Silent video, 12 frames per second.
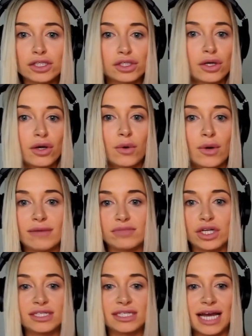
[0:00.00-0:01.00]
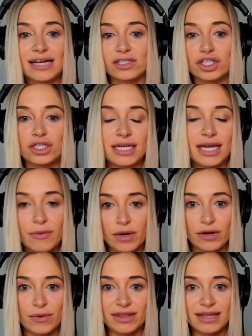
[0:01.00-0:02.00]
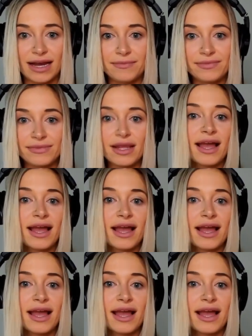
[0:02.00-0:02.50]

So I'm starting to actually network with them.